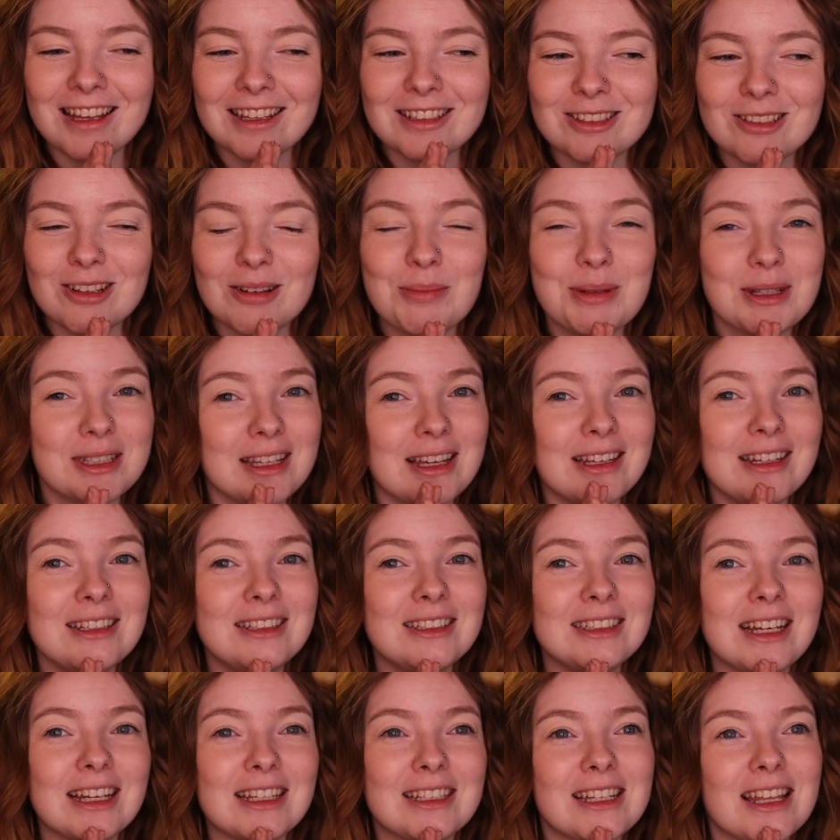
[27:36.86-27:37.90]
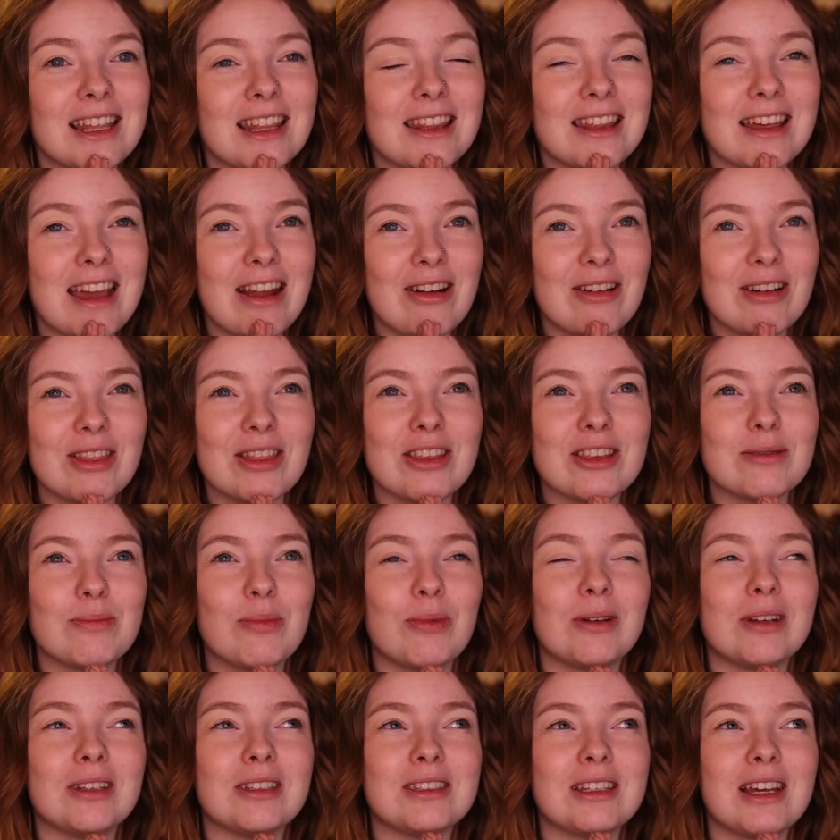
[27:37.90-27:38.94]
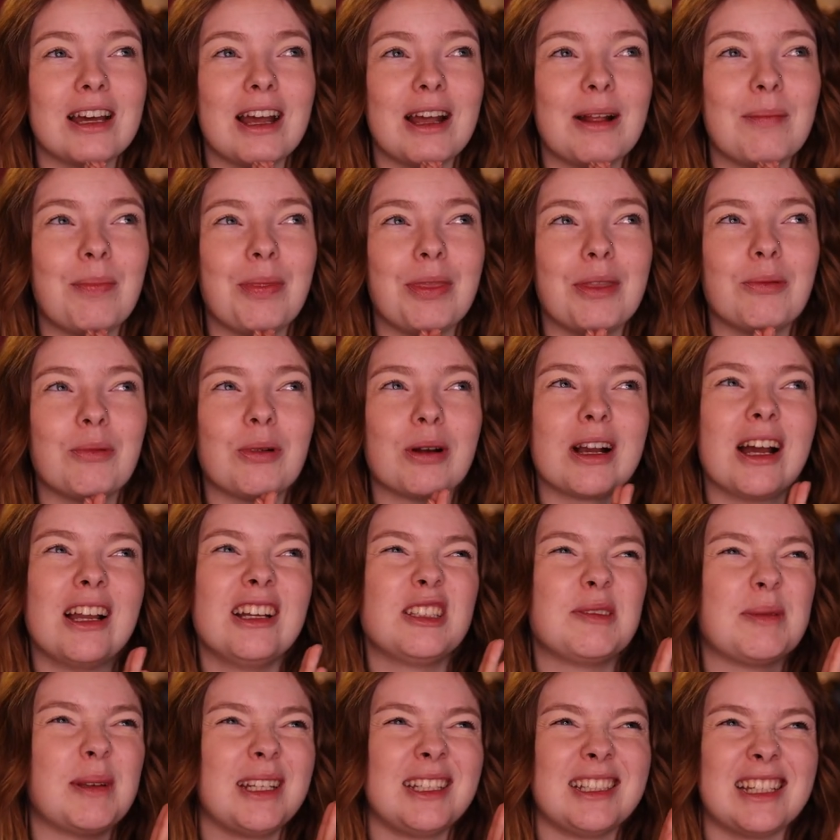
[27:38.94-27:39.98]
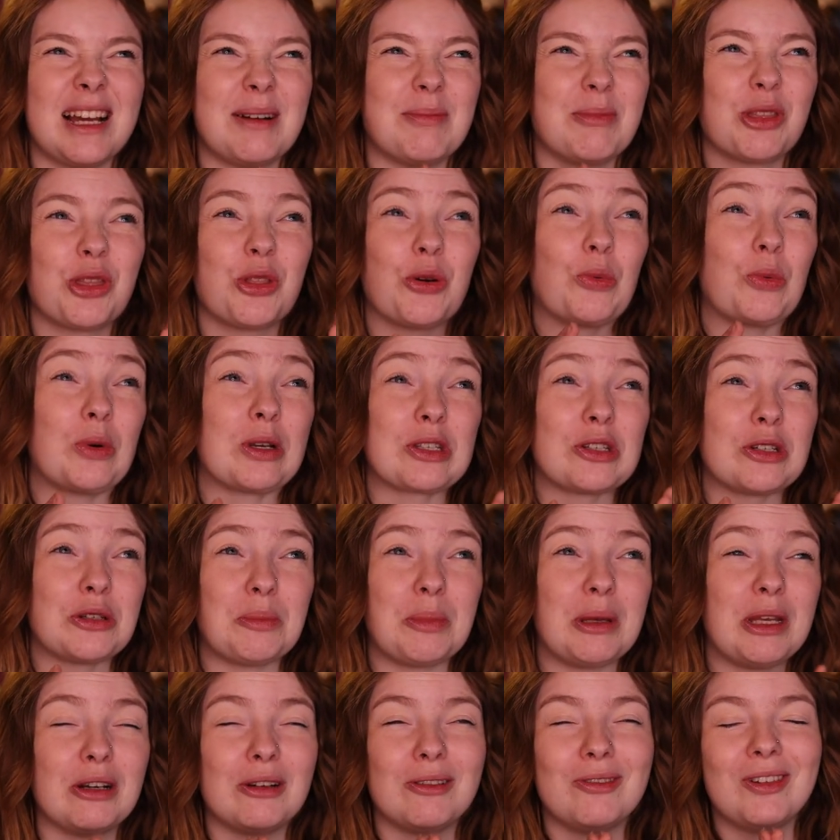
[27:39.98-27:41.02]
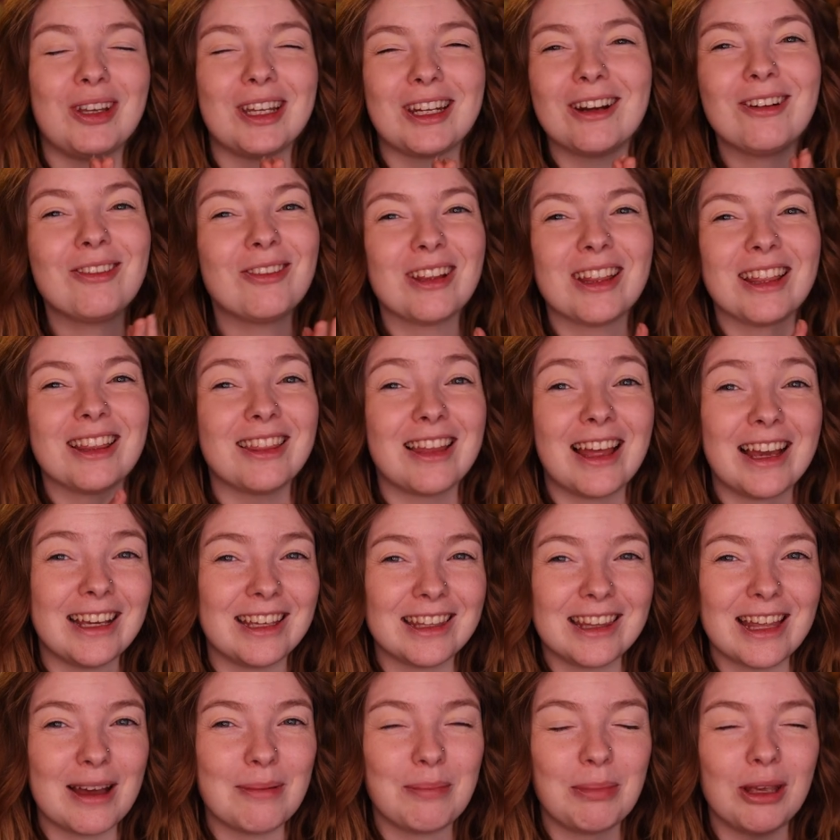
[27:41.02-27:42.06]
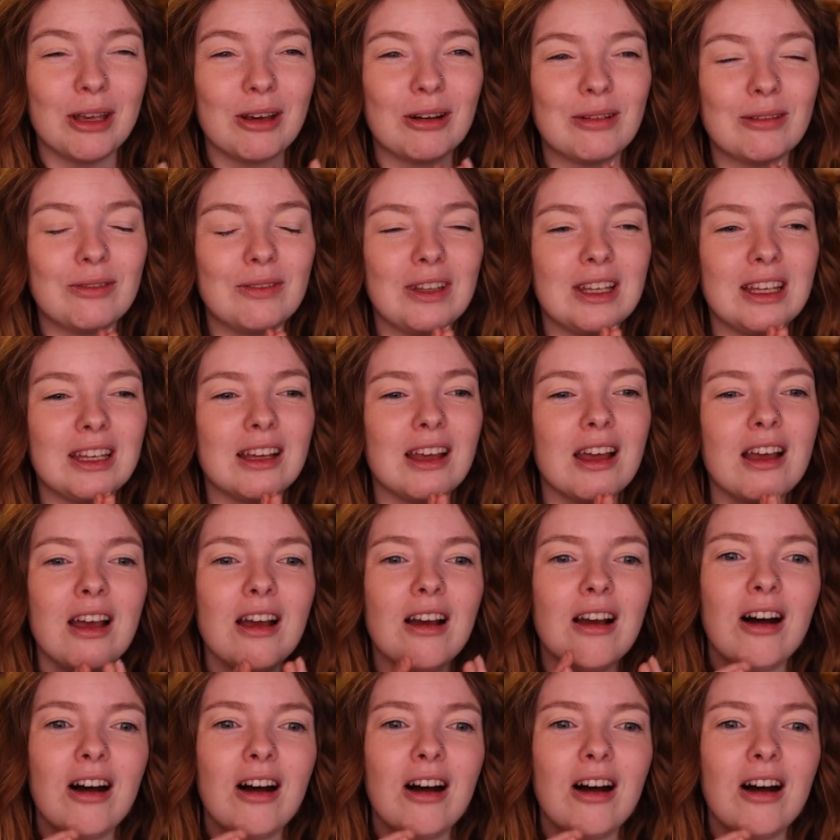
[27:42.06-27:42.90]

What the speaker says: so I'm excited to get to there at this point in time. We're kind of spending time with the wizard POV, and I don't really like that POV.